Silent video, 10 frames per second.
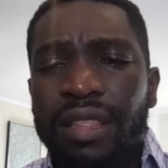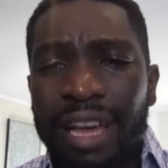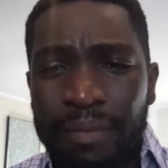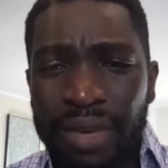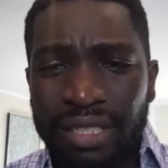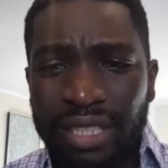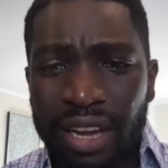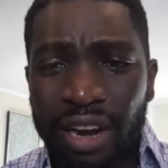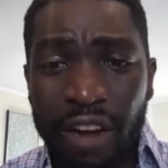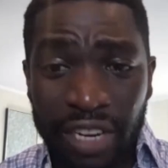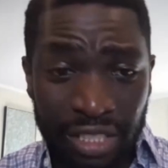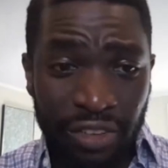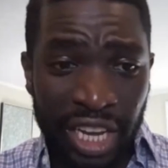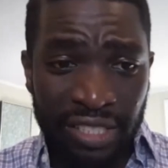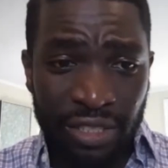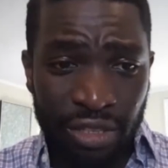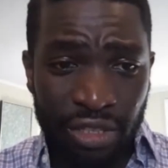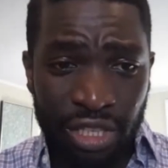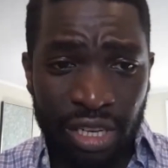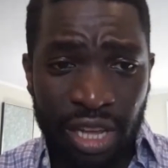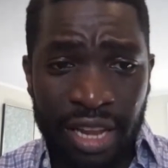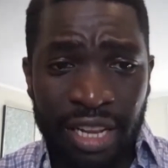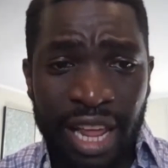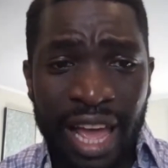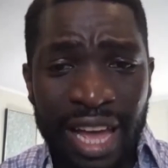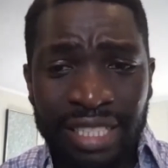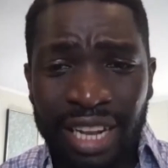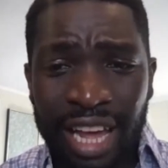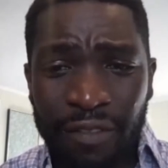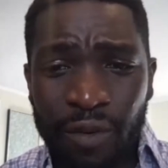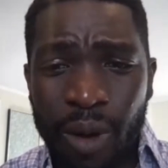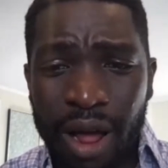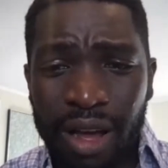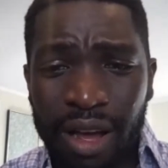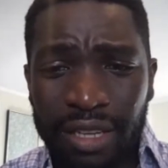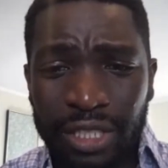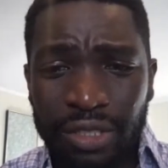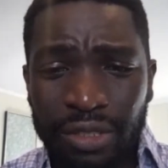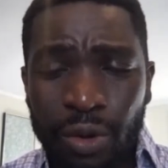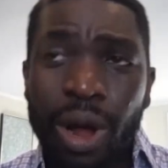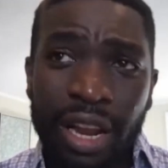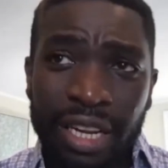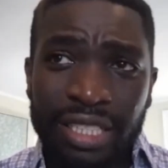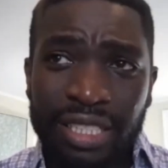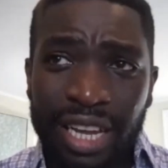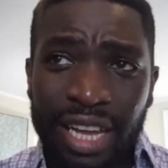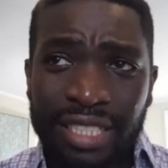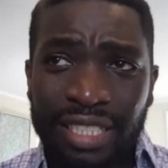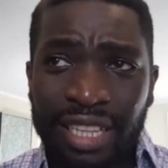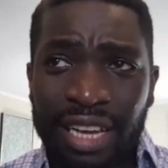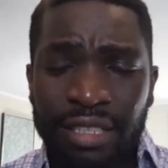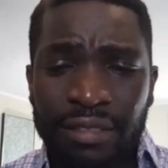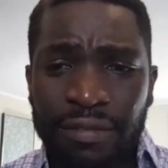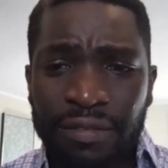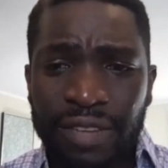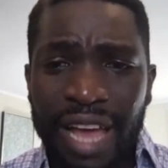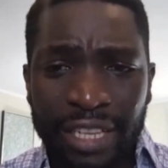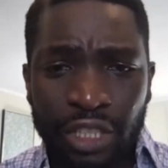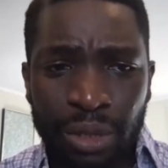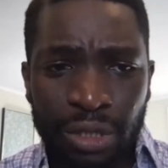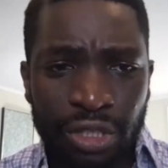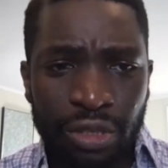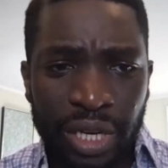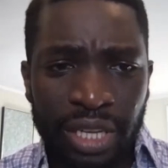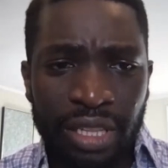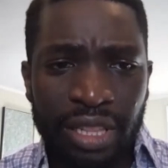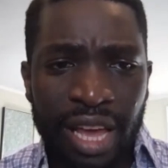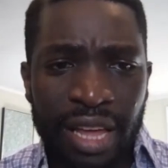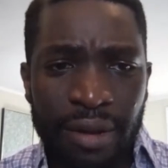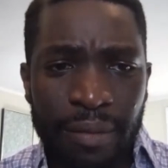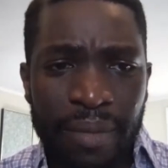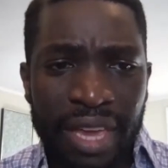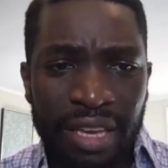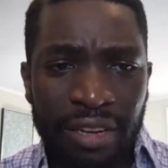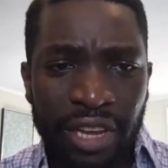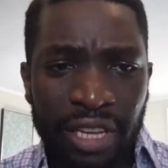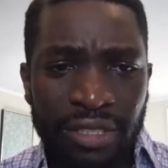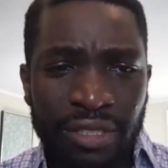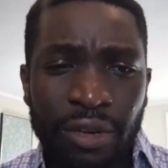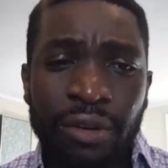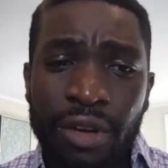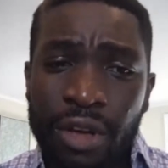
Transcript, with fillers: That being said, Harvard is a great institution, and it has a lot of qualities, and it has a lot of attributes to it that make it great. So